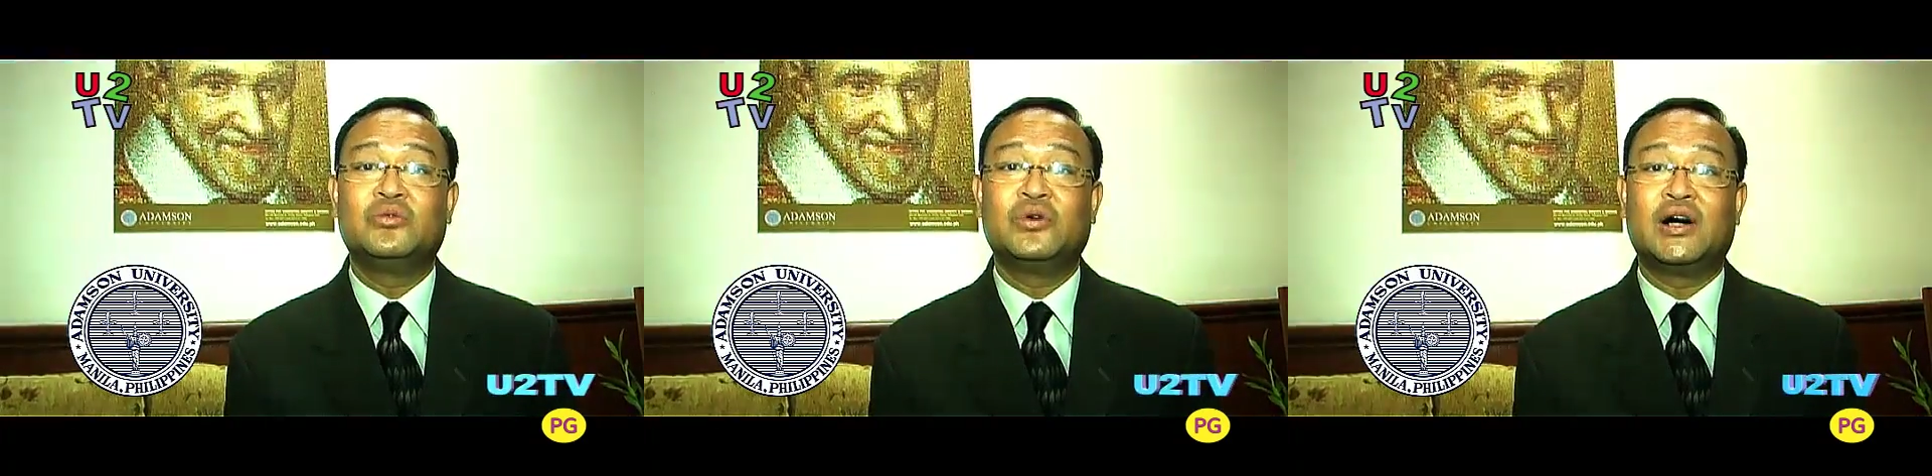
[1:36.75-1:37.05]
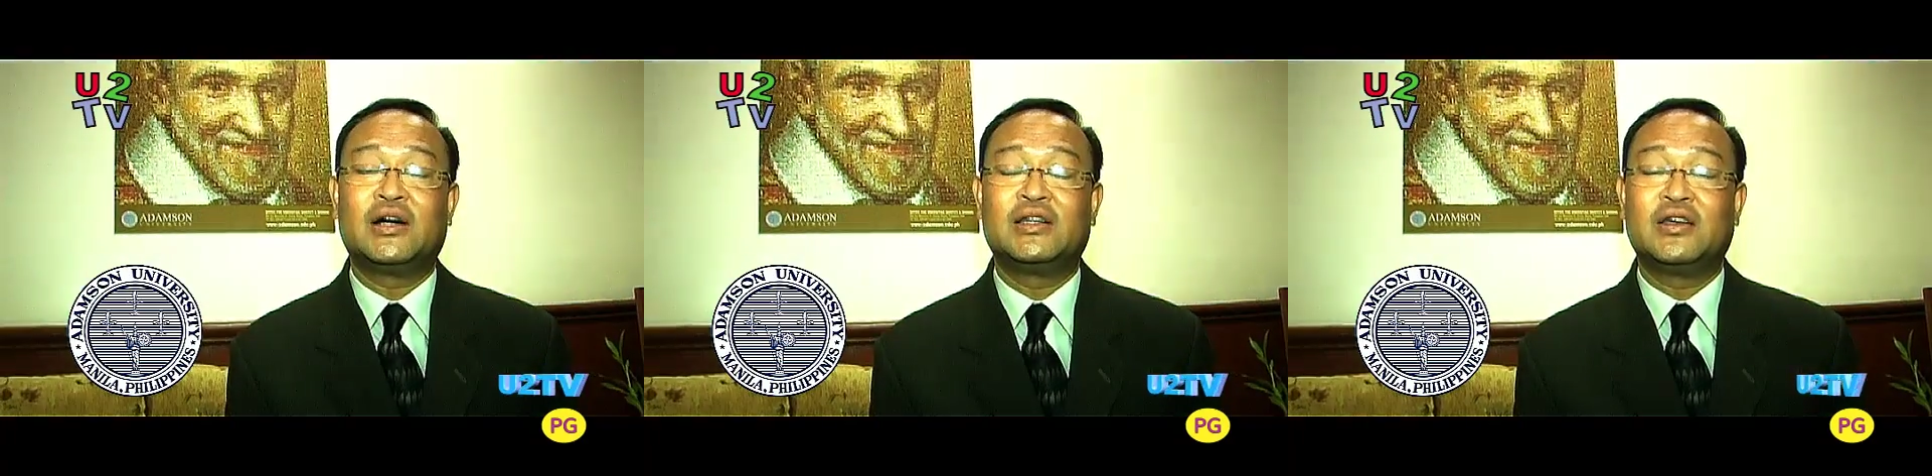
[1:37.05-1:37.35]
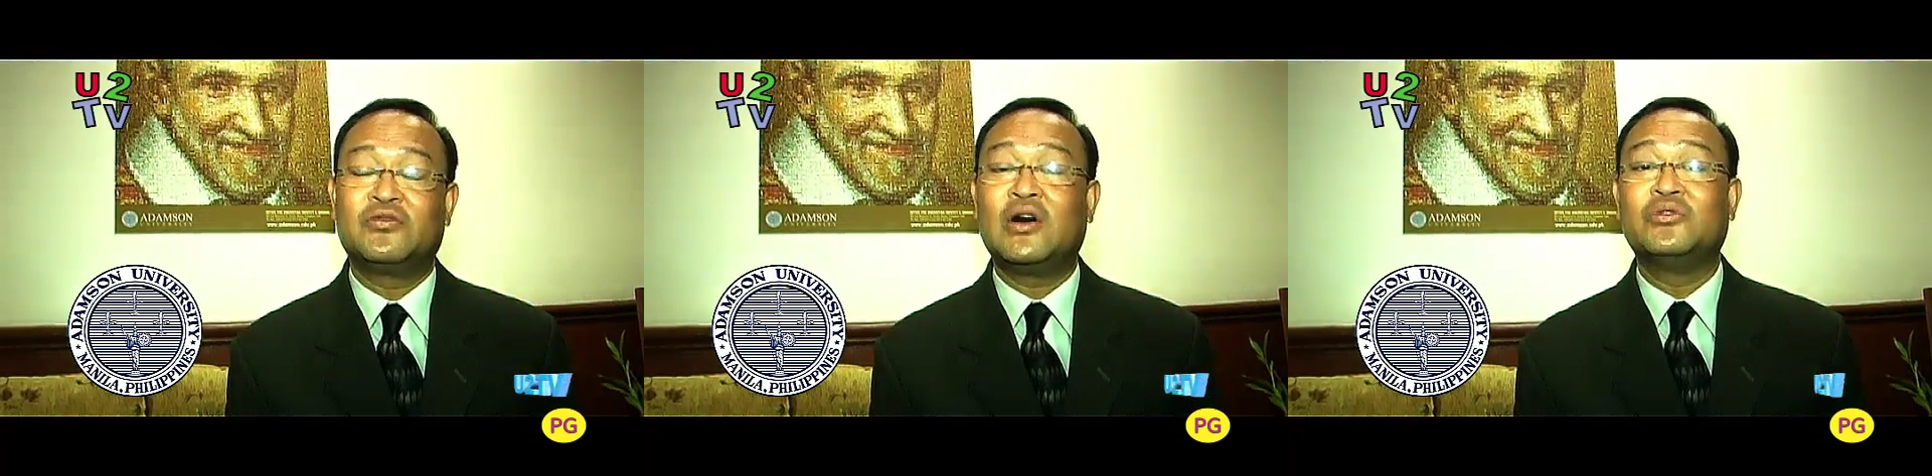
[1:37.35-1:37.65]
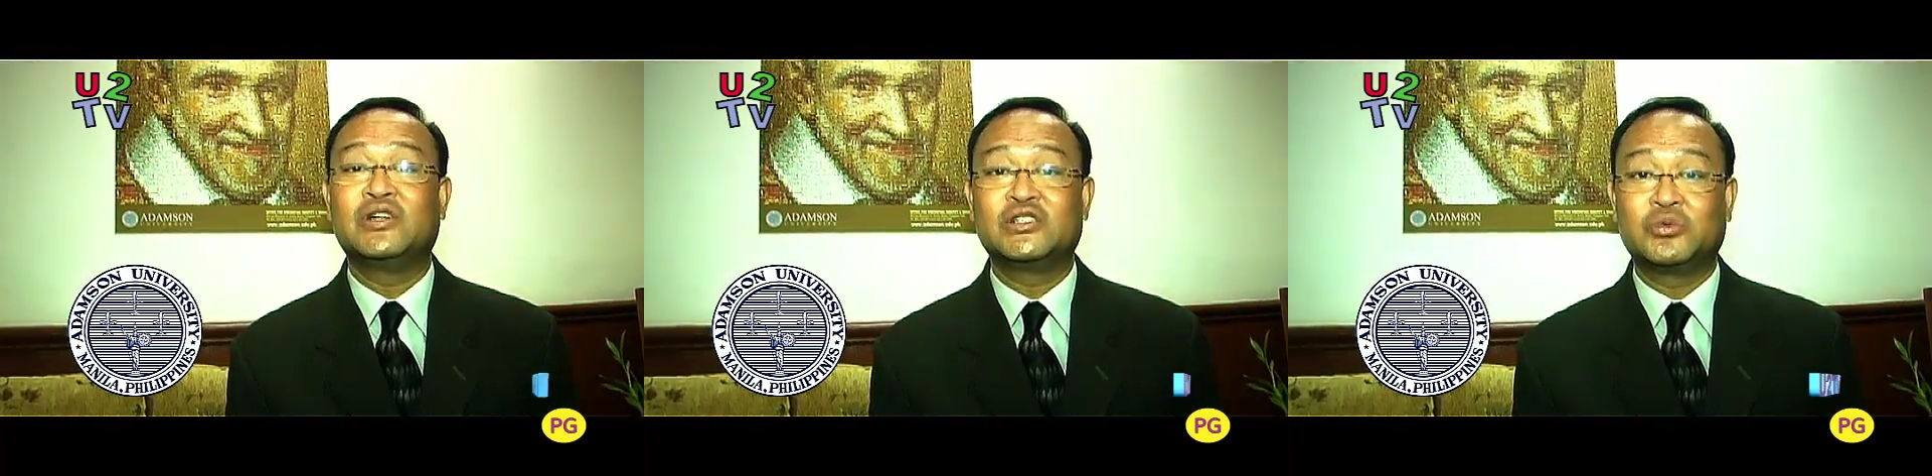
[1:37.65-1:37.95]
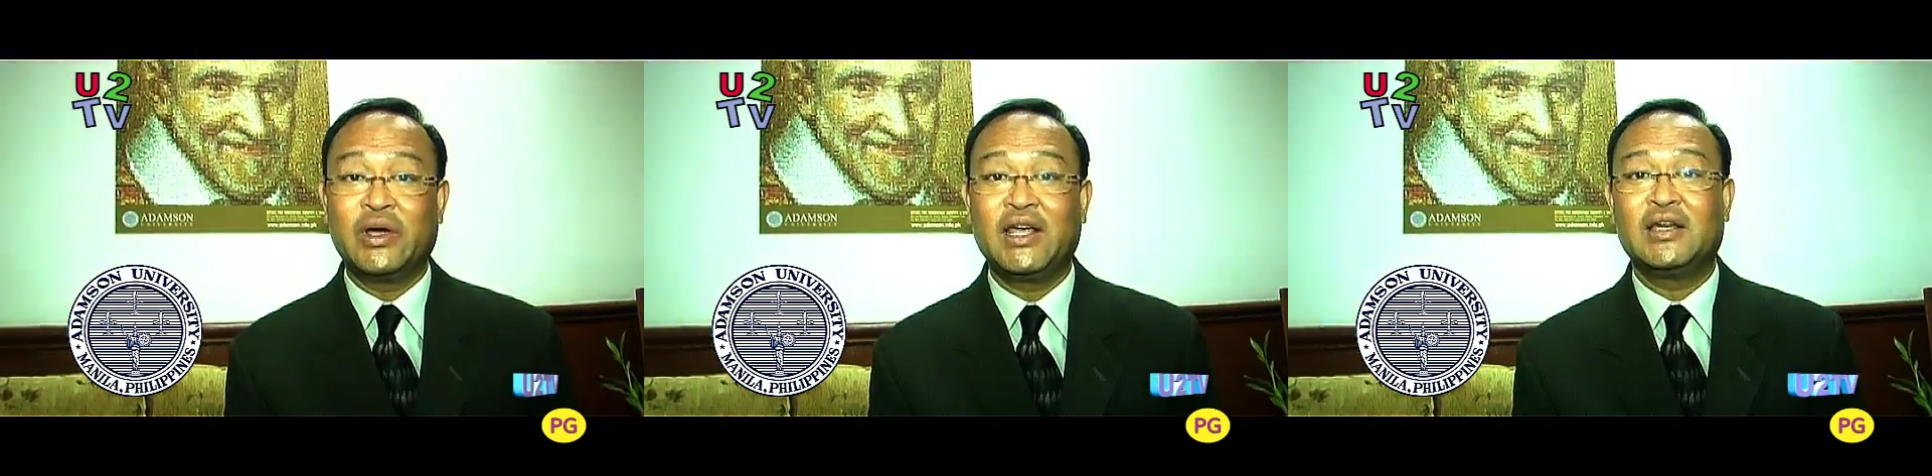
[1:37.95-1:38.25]
uh, the Founders
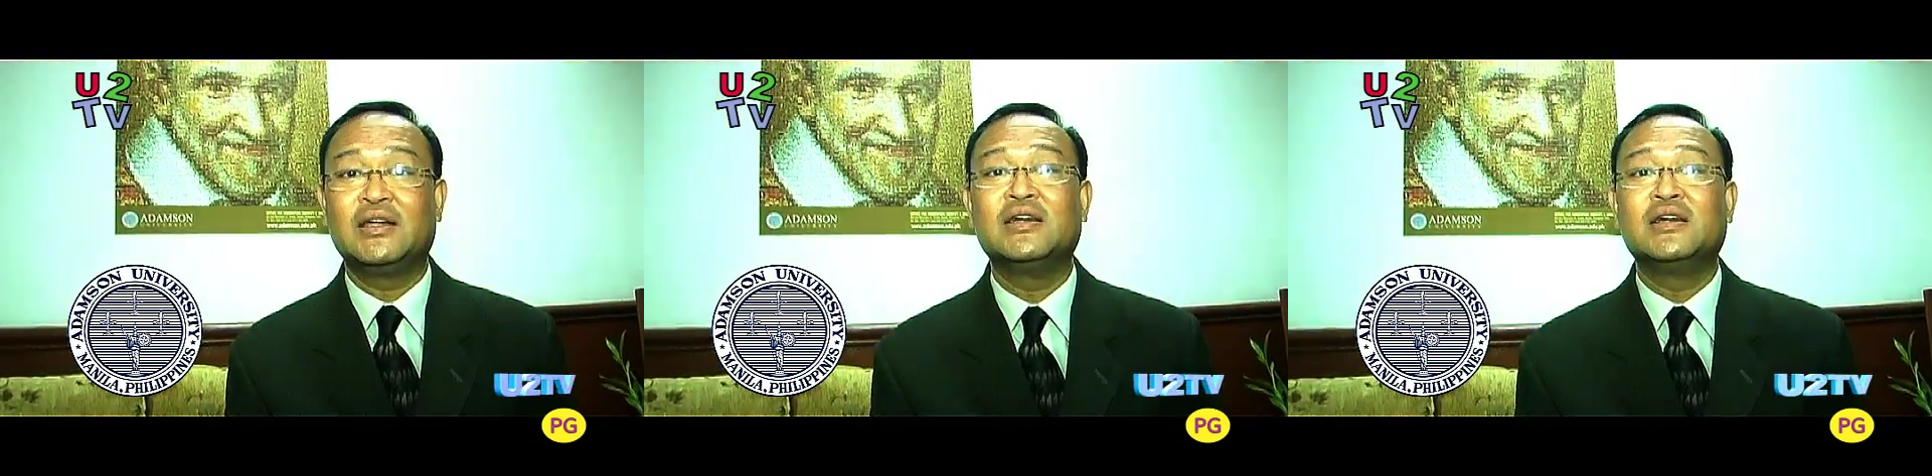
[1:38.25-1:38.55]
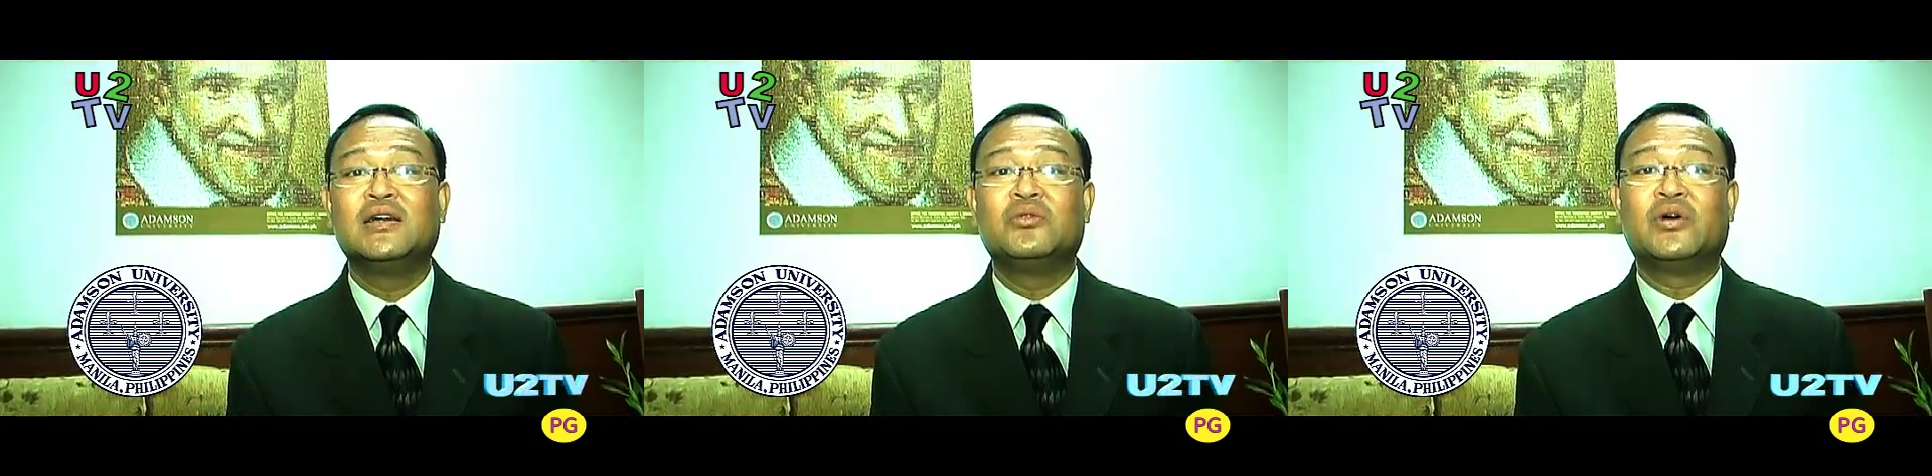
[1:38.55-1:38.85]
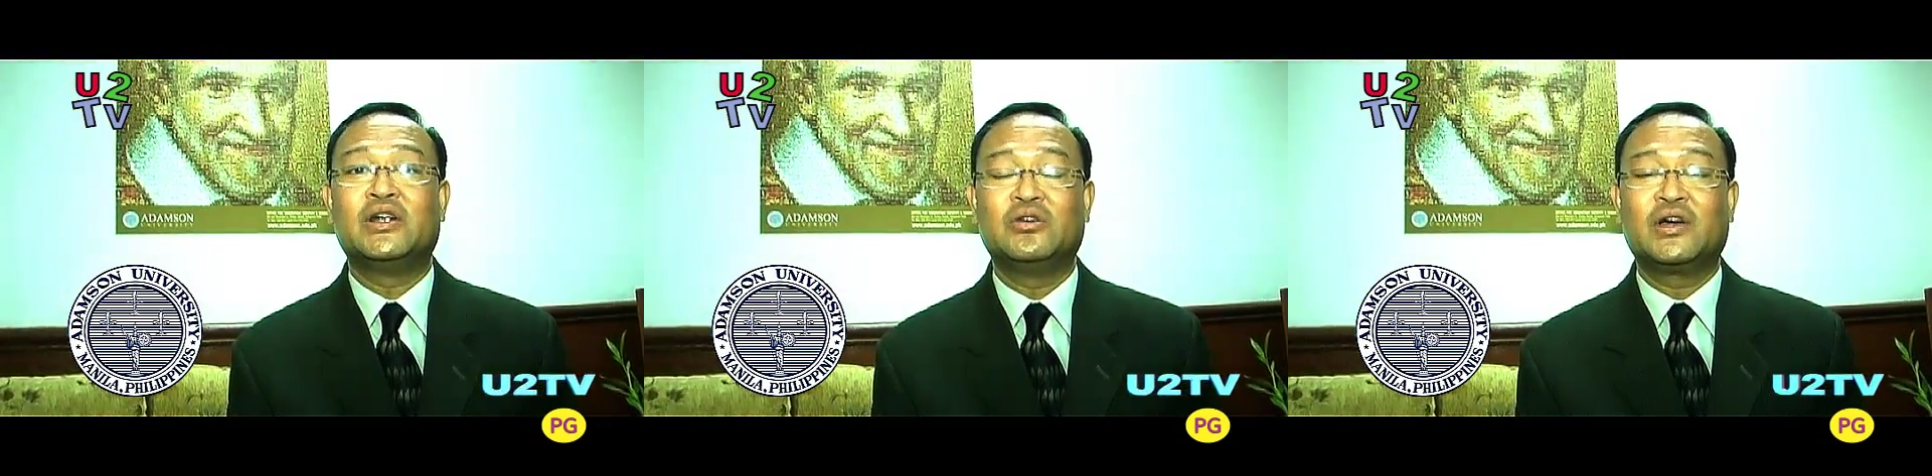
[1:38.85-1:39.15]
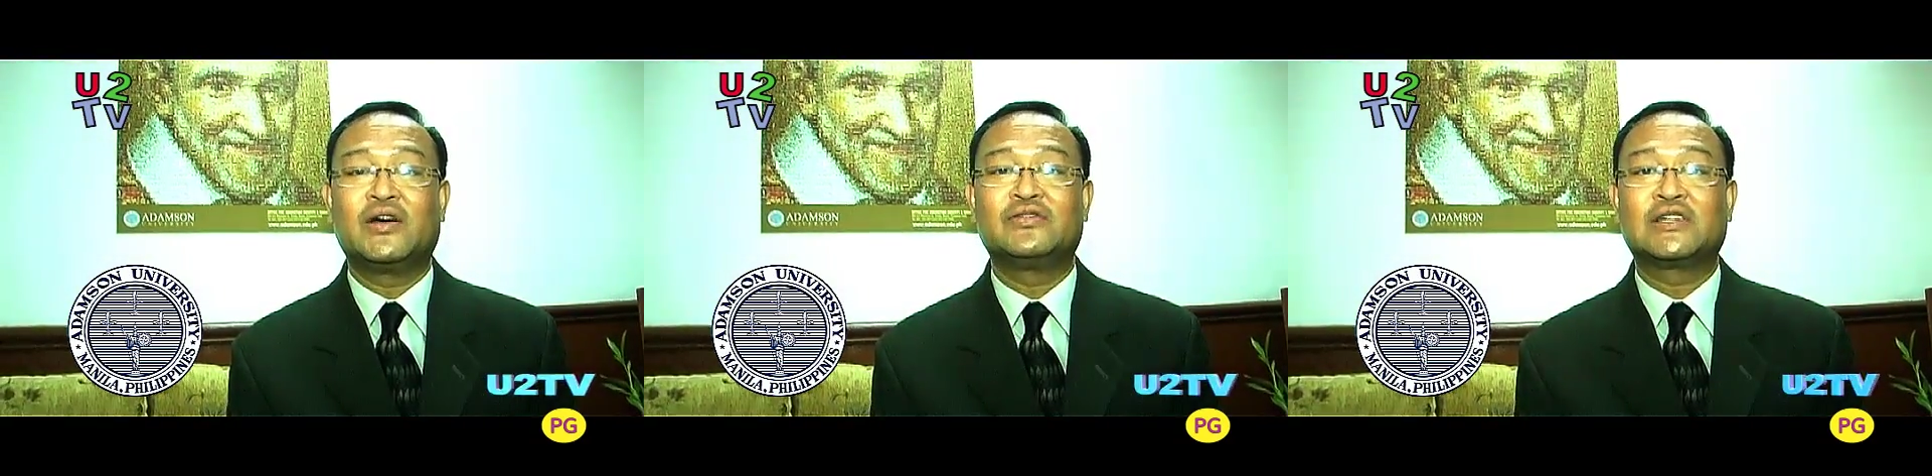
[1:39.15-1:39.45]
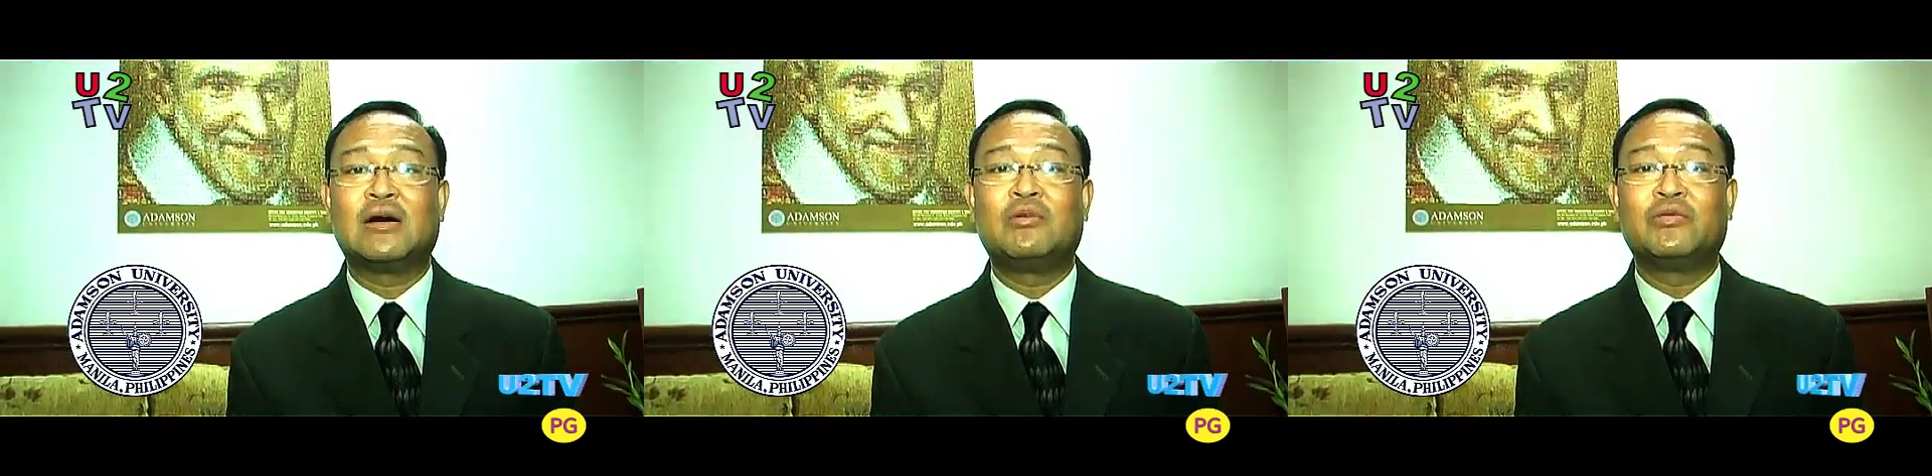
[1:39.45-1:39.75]
Wing, where you have
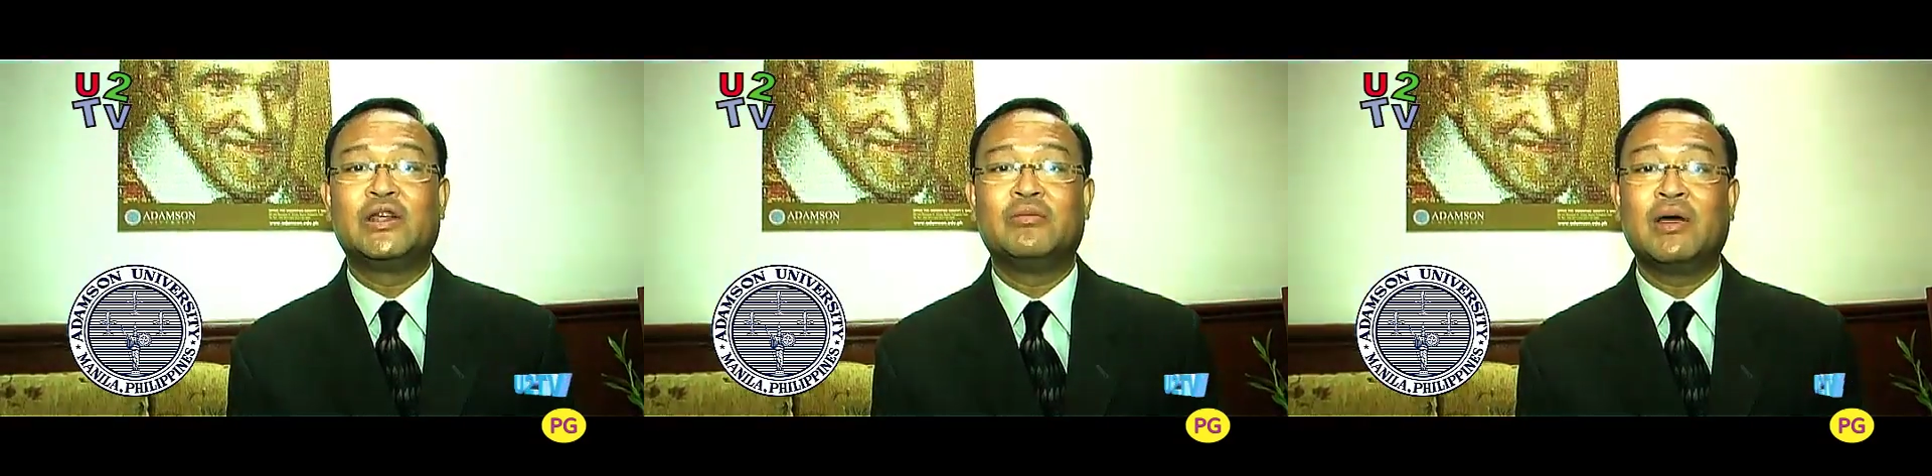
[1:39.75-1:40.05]
some of the